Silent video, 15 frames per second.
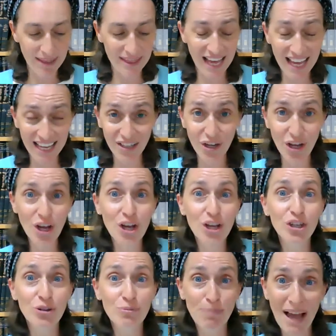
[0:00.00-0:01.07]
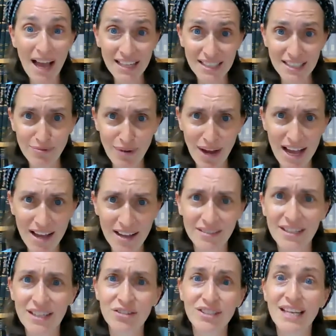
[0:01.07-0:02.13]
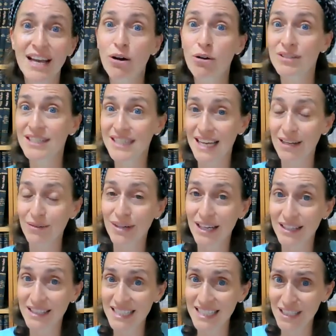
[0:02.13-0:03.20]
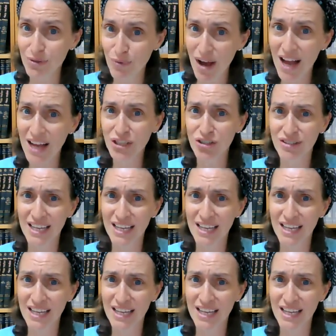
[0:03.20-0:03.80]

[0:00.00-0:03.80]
And then you pass around and you say, oh, does anyone else need to wash?